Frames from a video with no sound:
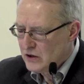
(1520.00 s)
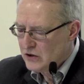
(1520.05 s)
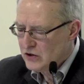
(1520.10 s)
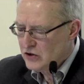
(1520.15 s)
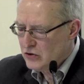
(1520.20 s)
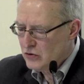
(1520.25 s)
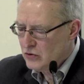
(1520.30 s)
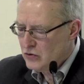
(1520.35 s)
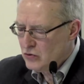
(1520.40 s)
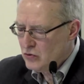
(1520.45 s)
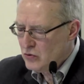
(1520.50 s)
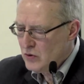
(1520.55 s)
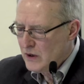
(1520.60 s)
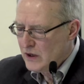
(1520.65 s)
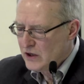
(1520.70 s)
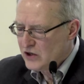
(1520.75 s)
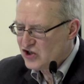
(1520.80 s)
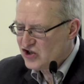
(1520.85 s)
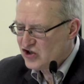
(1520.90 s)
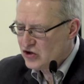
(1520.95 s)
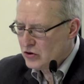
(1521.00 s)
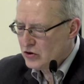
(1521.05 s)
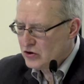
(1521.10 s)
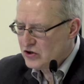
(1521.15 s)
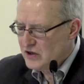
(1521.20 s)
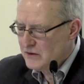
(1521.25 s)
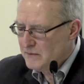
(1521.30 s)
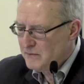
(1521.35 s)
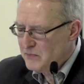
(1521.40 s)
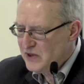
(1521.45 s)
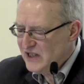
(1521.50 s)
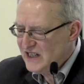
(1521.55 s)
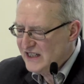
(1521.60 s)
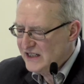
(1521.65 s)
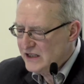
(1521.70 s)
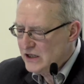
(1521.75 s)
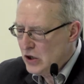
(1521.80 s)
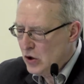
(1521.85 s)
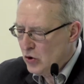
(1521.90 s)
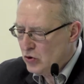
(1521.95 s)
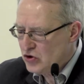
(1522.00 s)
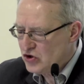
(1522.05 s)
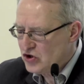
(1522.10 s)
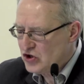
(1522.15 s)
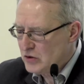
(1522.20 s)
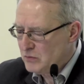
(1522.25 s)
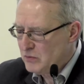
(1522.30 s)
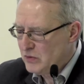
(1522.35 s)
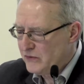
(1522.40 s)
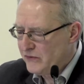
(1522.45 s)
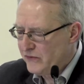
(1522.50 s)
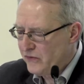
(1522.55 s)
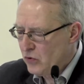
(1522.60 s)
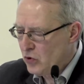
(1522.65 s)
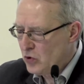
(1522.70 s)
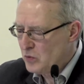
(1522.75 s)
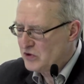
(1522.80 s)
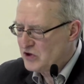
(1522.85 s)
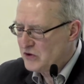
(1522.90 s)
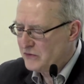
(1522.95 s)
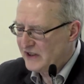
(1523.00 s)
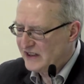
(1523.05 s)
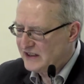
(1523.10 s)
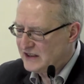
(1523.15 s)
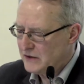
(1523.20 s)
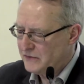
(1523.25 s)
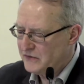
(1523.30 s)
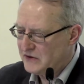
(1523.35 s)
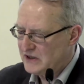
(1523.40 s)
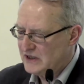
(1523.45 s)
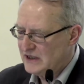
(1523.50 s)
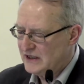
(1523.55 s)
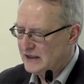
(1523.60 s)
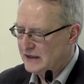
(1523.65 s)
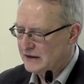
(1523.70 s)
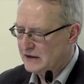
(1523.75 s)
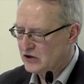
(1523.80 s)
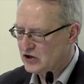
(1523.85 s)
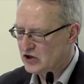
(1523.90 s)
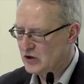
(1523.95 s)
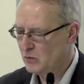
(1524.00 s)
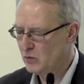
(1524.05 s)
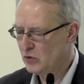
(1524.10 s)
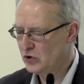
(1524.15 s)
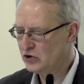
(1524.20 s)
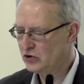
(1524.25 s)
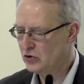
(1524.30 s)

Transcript: to certain big noticeable forms of activity that are somewhat